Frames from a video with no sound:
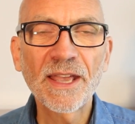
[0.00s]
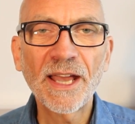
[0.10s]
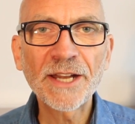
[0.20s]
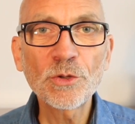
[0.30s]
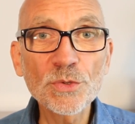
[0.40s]

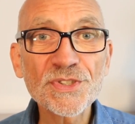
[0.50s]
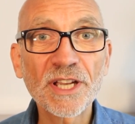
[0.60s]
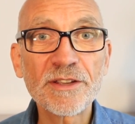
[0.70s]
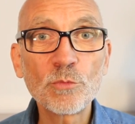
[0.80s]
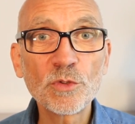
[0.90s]
And
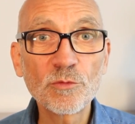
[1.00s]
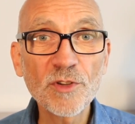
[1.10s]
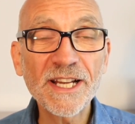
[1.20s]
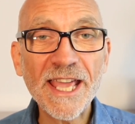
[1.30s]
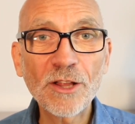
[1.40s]
also, it would
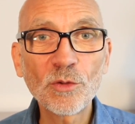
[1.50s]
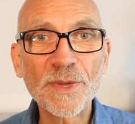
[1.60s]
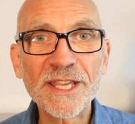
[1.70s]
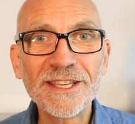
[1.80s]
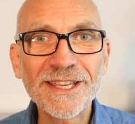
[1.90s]
really help
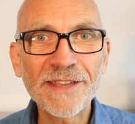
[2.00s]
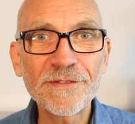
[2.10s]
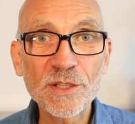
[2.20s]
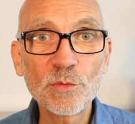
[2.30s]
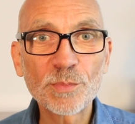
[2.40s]
me
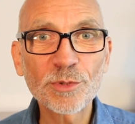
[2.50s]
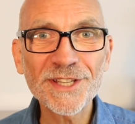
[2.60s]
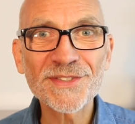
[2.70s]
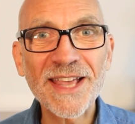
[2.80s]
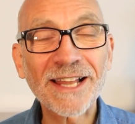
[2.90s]
if you would
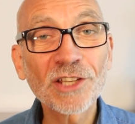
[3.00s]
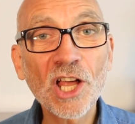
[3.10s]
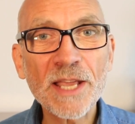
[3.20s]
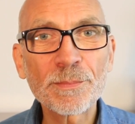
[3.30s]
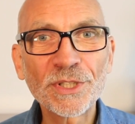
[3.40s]
press that
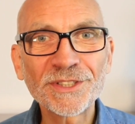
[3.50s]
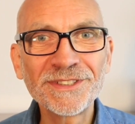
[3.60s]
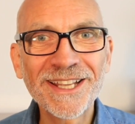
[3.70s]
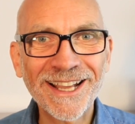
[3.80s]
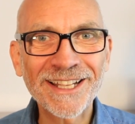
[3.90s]
like
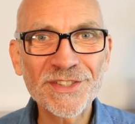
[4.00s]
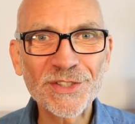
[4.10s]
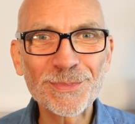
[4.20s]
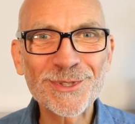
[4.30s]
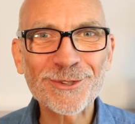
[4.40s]
button and
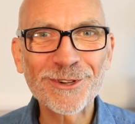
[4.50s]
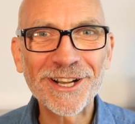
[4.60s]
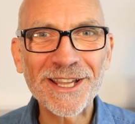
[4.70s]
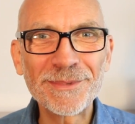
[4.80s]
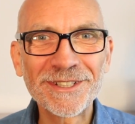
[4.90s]

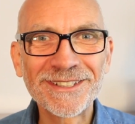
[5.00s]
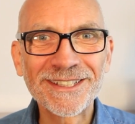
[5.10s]
subscribe.